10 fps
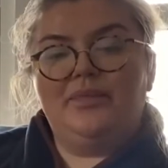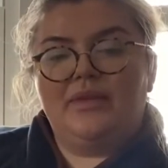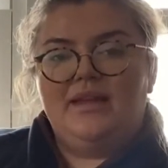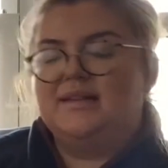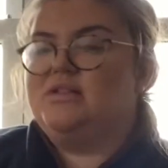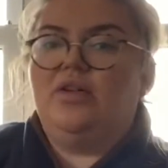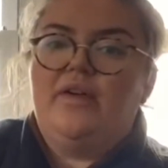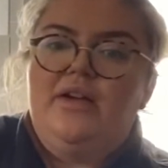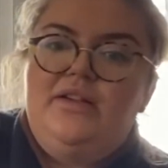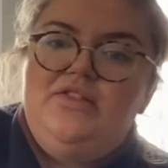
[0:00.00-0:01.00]
It's not
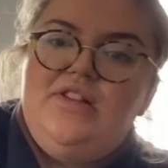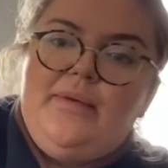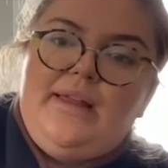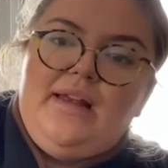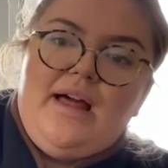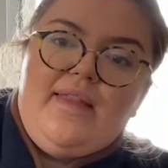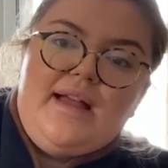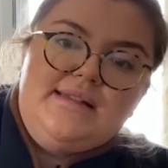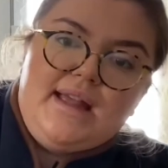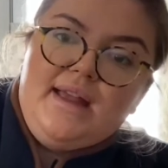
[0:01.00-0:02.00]
very good showing you like that,
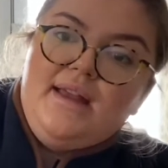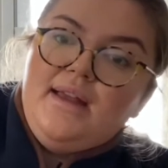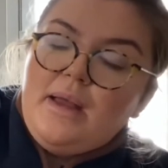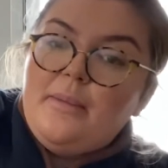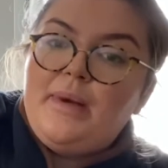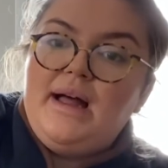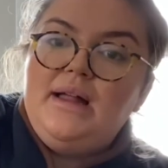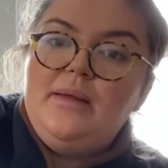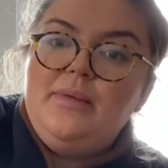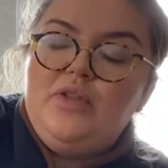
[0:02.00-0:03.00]
is it? But
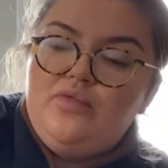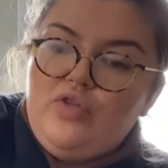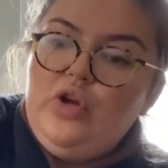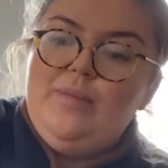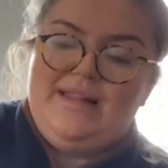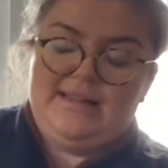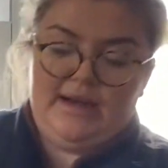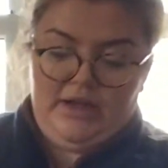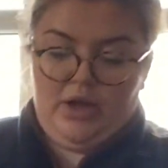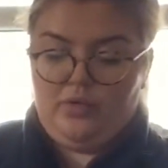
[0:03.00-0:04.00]
the room is going
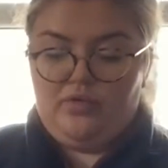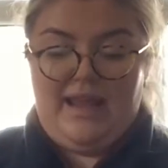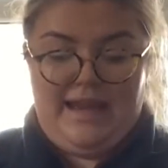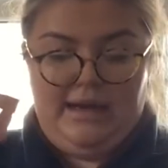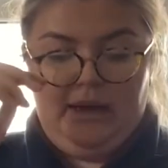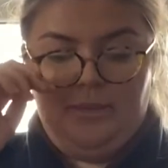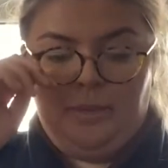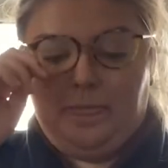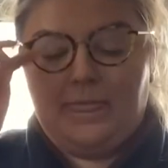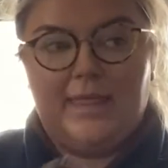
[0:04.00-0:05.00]
to go green.
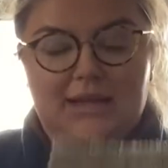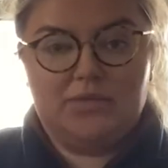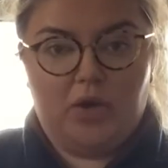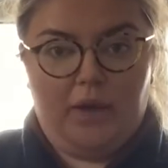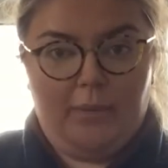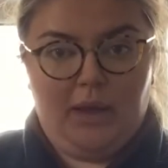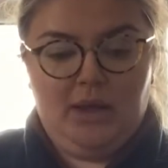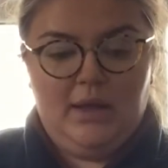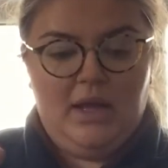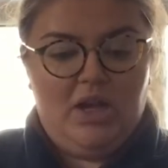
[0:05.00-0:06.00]
This room.
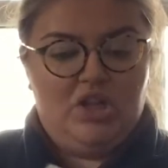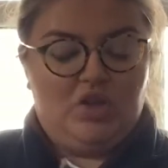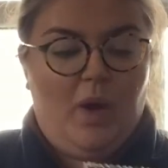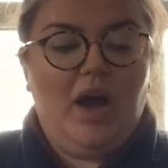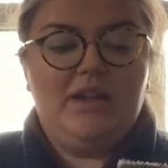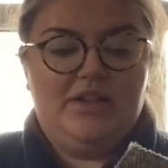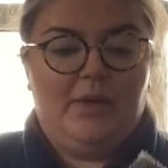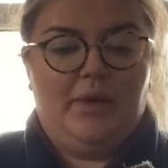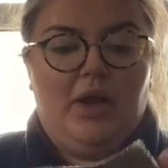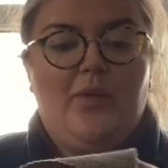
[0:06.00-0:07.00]
So I
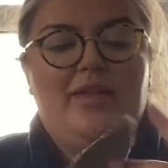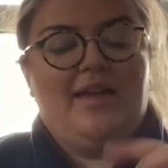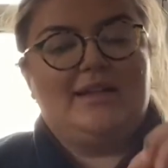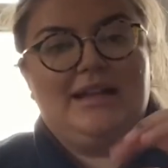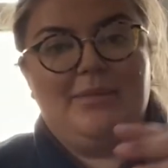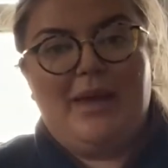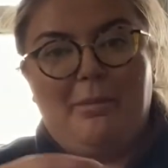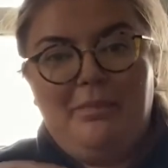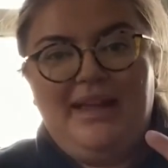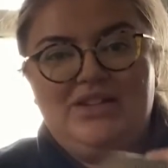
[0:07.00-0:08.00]
don't know whether that's gonna be a
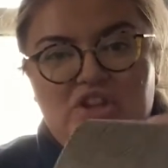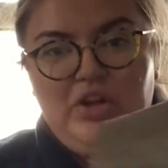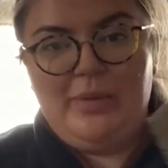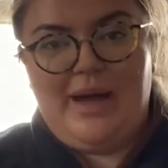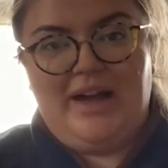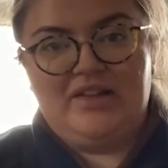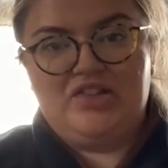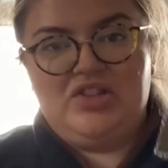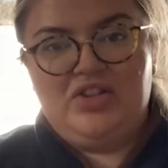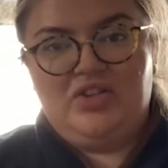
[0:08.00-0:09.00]
bit too
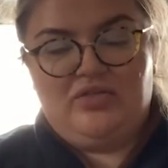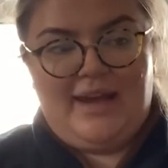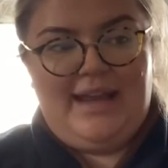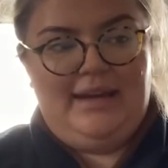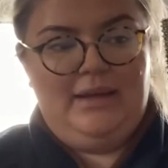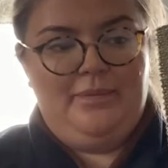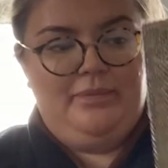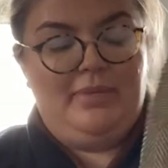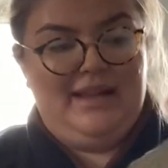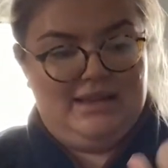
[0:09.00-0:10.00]
much green,
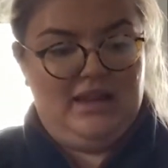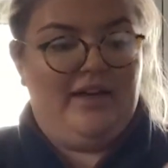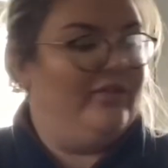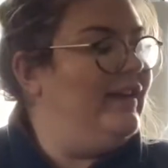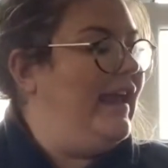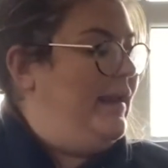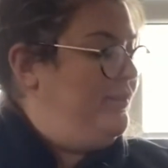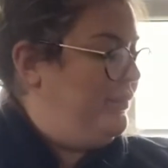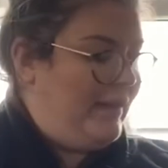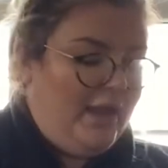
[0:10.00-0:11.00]
but it's
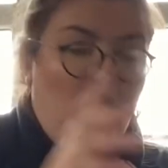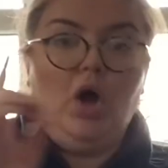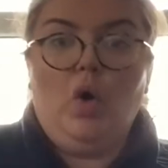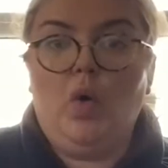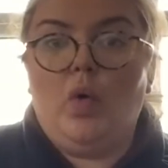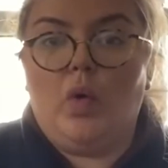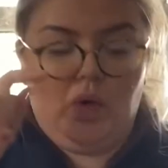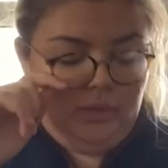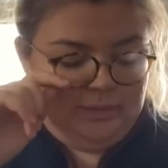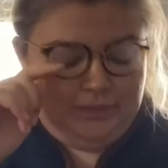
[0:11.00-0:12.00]
lovely. Or,